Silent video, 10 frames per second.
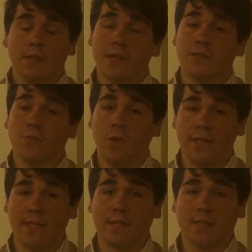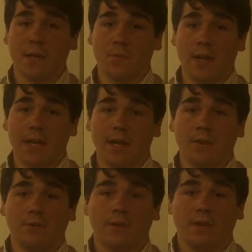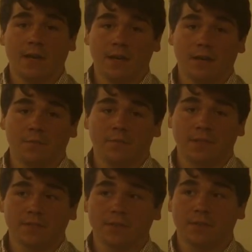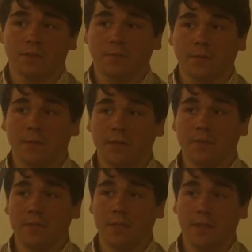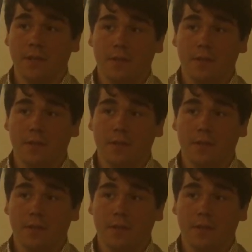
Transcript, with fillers: There is one desktop right now, and so they'll be able to use it,